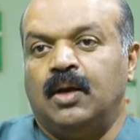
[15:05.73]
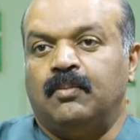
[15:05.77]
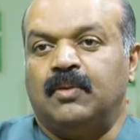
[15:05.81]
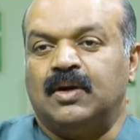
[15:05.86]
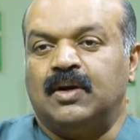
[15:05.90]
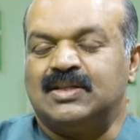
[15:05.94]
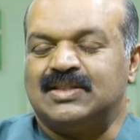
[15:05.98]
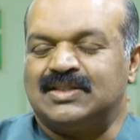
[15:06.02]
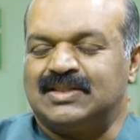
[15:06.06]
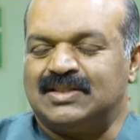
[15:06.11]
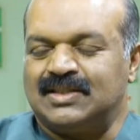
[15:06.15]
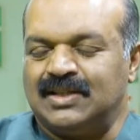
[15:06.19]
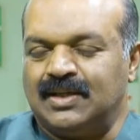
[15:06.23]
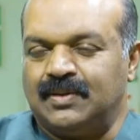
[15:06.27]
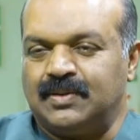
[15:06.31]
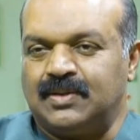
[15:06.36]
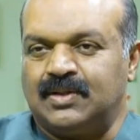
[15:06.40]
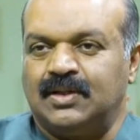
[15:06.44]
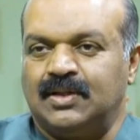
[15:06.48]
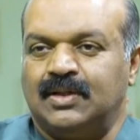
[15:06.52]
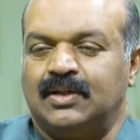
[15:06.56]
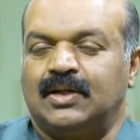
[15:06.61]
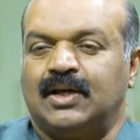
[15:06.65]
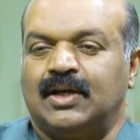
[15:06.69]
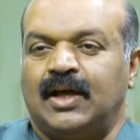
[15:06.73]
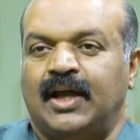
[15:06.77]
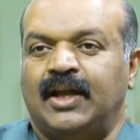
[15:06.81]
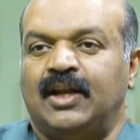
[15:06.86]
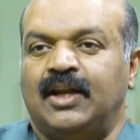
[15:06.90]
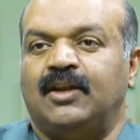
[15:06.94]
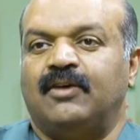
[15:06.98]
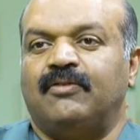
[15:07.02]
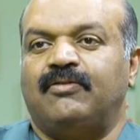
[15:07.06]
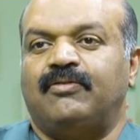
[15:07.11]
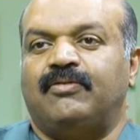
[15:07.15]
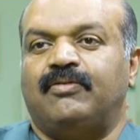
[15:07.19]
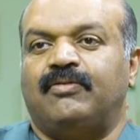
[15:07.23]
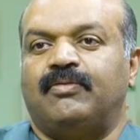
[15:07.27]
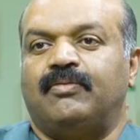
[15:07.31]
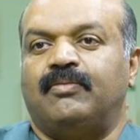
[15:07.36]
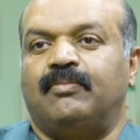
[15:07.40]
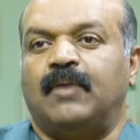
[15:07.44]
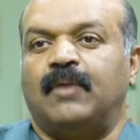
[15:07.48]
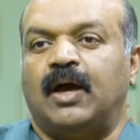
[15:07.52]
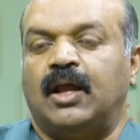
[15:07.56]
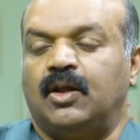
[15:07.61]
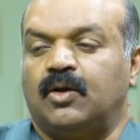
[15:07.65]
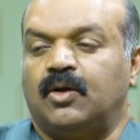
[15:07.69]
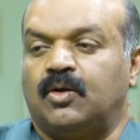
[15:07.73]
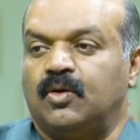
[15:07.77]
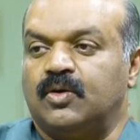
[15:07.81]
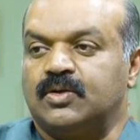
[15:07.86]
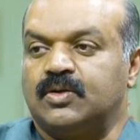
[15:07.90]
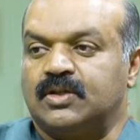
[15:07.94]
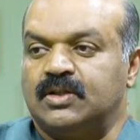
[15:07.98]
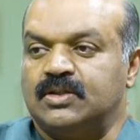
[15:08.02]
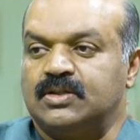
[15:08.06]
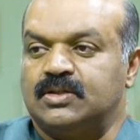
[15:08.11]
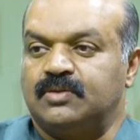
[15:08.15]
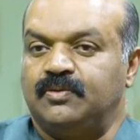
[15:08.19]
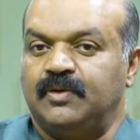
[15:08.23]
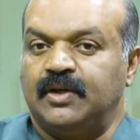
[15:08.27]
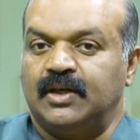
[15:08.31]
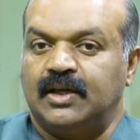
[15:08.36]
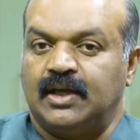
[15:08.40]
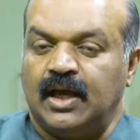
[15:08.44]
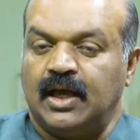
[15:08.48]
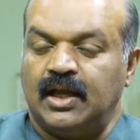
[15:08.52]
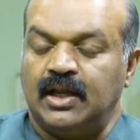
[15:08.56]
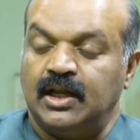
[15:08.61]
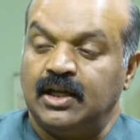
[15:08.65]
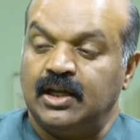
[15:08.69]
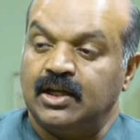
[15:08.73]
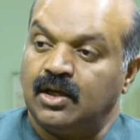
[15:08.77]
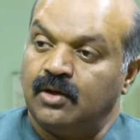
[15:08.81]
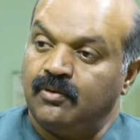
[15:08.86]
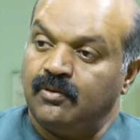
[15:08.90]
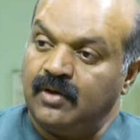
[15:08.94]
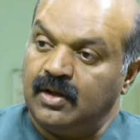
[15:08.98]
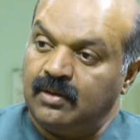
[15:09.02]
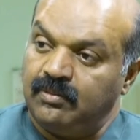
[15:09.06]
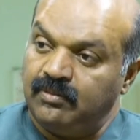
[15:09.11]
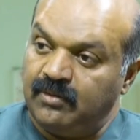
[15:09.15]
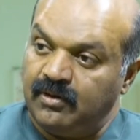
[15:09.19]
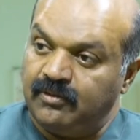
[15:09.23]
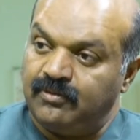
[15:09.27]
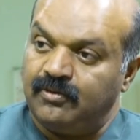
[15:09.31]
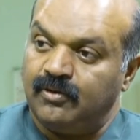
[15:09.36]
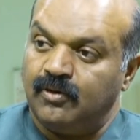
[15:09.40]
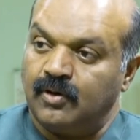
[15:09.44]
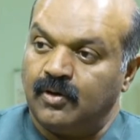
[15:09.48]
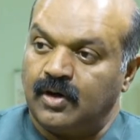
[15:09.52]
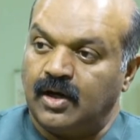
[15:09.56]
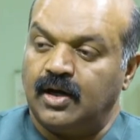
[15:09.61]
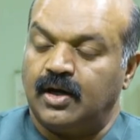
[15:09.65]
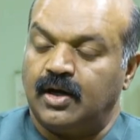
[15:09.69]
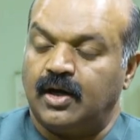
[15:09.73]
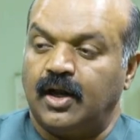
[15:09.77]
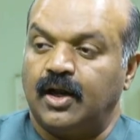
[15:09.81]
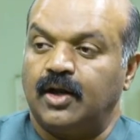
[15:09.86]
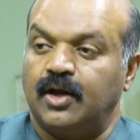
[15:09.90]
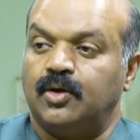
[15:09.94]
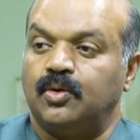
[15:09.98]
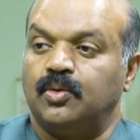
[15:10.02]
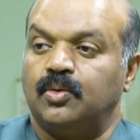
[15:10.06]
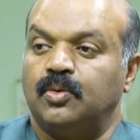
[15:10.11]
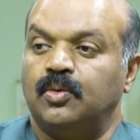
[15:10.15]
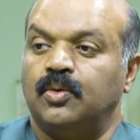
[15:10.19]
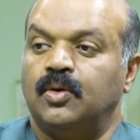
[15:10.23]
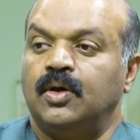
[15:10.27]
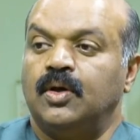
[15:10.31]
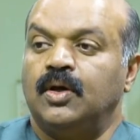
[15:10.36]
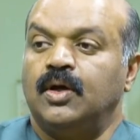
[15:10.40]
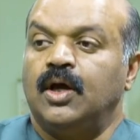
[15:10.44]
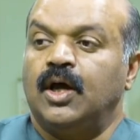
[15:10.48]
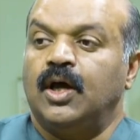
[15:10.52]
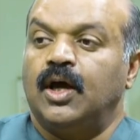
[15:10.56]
But certain kind of malocclusions we can intervene before and try to